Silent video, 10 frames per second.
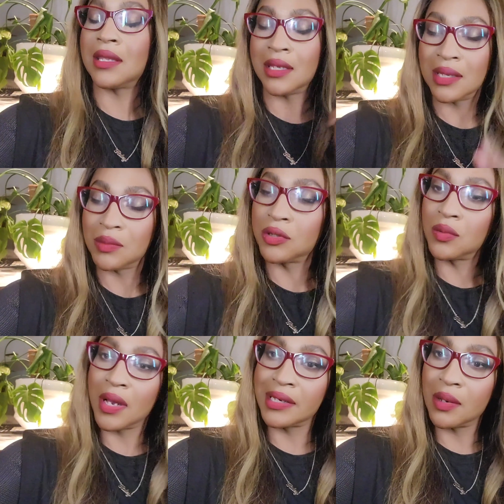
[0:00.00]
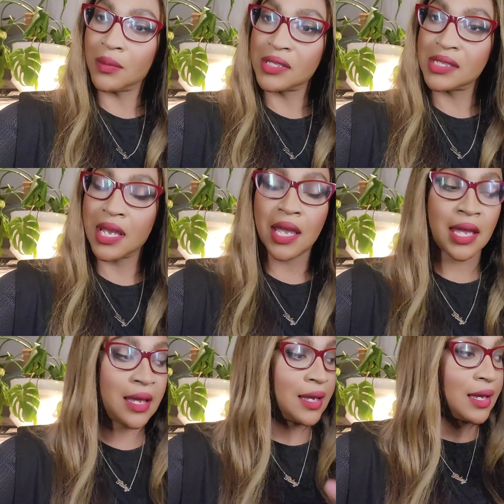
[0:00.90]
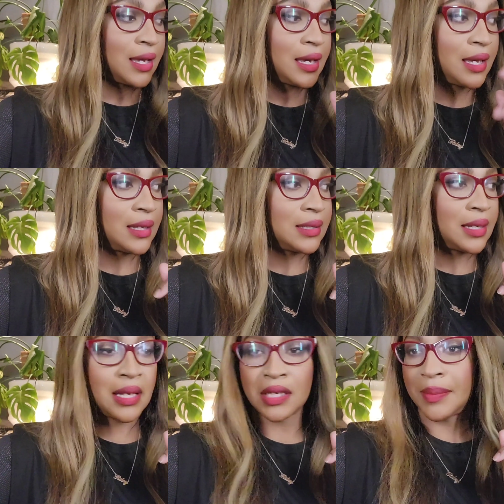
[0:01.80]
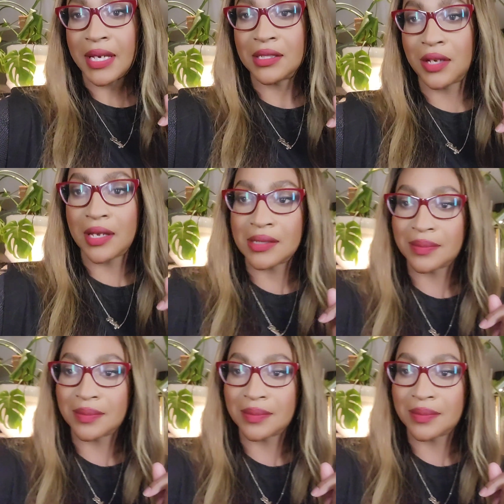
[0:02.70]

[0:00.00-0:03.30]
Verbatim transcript: and then we'll do Wind Down Wednesday, and uh, I'll get back to you